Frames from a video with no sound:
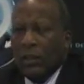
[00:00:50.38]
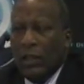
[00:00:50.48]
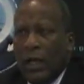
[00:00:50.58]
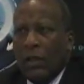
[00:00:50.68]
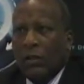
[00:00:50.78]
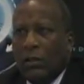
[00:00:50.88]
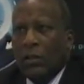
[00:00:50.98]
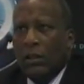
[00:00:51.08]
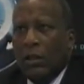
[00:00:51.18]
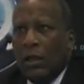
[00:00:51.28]
Now,
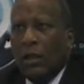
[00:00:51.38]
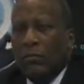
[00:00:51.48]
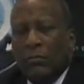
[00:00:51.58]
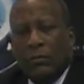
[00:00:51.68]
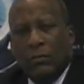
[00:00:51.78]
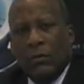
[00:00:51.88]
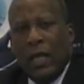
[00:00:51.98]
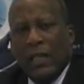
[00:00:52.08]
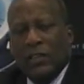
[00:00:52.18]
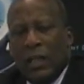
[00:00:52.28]

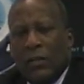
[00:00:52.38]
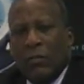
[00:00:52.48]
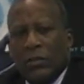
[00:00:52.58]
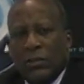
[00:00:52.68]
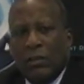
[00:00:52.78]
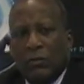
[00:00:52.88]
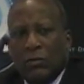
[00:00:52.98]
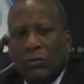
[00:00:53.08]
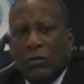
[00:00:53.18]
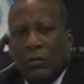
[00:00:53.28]
last night
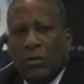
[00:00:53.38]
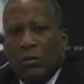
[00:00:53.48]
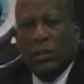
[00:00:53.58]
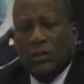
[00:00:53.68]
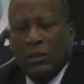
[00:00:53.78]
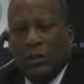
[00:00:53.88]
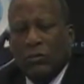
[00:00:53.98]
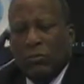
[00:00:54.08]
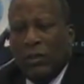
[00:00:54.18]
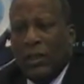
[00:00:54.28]
one of my sons
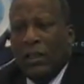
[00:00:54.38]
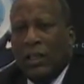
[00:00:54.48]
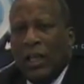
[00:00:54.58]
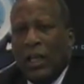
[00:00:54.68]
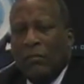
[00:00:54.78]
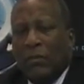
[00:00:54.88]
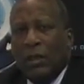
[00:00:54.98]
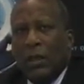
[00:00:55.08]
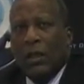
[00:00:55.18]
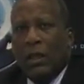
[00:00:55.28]
were playing the game,
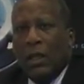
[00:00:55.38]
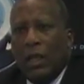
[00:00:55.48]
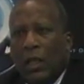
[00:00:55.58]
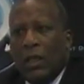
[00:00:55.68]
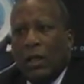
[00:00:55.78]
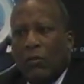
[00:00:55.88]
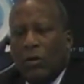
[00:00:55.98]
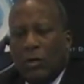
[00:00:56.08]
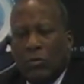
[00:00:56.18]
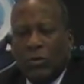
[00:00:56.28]
and
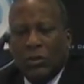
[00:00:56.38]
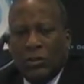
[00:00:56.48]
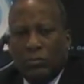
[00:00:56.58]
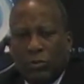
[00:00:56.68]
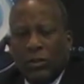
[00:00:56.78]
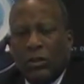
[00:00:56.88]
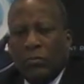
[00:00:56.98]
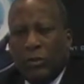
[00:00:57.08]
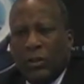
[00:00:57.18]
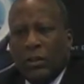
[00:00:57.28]
one of my boys is a
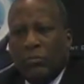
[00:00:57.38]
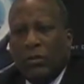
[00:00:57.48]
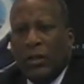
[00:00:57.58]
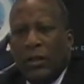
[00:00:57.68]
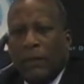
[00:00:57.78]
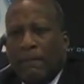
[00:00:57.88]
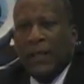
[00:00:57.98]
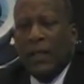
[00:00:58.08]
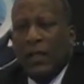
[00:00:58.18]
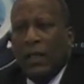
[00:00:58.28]
pretty good player,
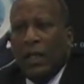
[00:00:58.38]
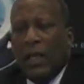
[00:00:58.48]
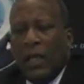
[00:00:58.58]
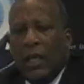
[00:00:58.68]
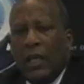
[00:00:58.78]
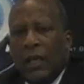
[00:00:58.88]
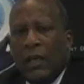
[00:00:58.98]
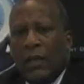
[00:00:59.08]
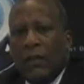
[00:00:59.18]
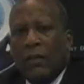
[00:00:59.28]

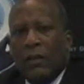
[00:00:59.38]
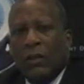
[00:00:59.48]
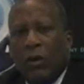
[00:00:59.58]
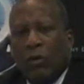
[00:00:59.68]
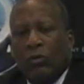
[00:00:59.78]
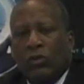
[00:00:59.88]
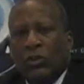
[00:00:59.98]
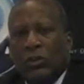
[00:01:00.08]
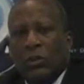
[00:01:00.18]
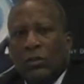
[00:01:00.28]
and the
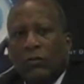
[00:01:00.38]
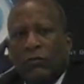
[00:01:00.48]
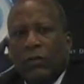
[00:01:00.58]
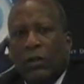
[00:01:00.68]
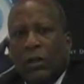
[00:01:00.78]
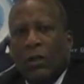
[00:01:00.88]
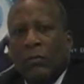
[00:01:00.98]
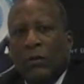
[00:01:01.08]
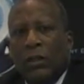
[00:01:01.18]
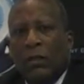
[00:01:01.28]
coach
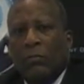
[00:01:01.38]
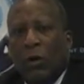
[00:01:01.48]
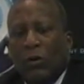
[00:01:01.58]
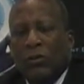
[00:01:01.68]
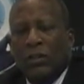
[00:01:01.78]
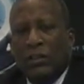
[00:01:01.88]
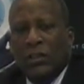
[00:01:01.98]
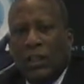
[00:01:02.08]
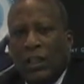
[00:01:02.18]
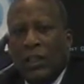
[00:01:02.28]
from the opposing
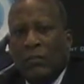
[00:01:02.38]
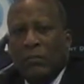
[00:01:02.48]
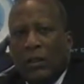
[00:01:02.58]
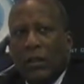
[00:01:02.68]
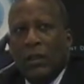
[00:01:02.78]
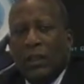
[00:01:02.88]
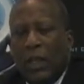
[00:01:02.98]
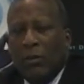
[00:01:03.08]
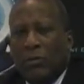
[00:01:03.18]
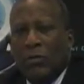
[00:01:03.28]
team
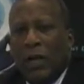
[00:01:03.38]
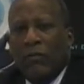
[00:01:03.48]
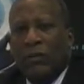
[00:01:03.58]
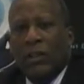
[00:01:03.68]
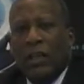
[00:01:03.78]
came up to him after the